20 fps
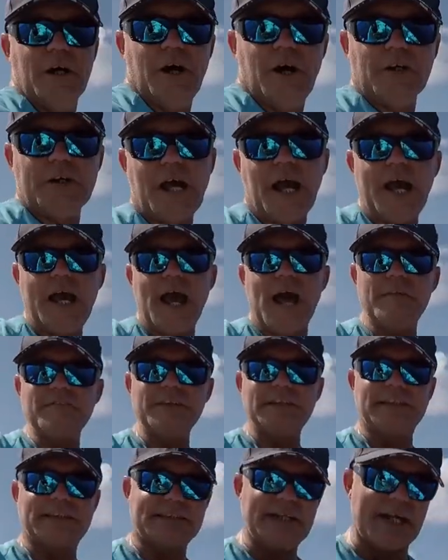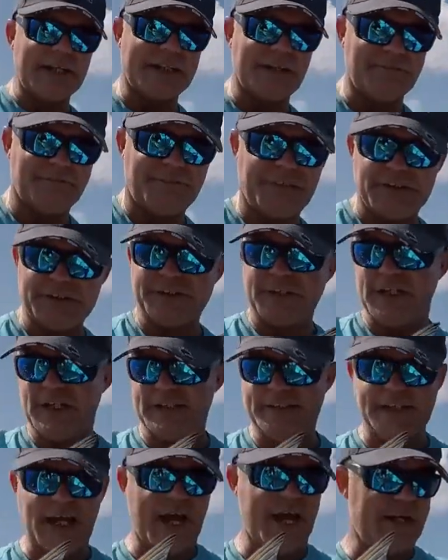Okay, Abby's second fish of the
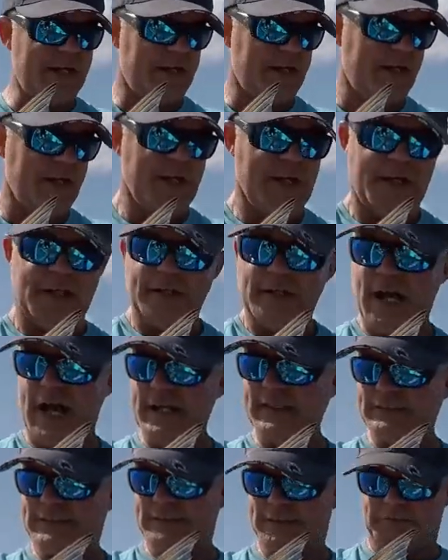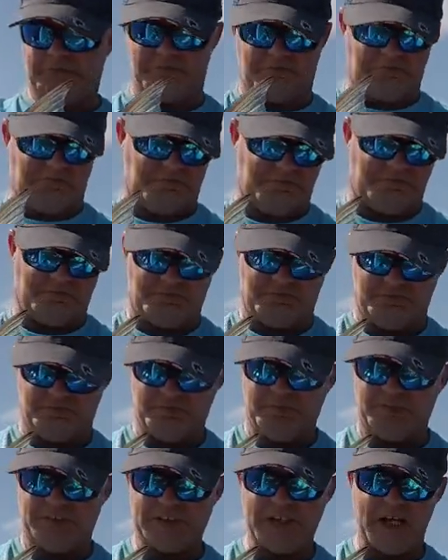day. Nice,
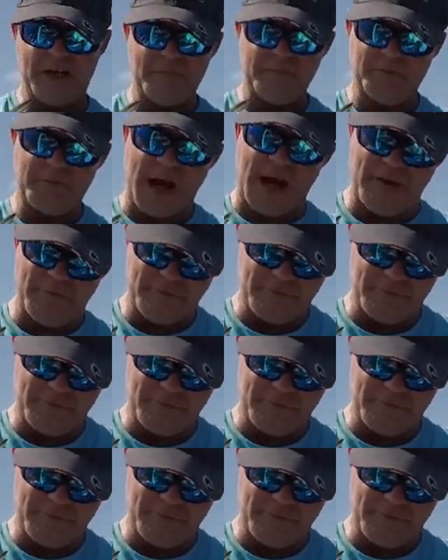same about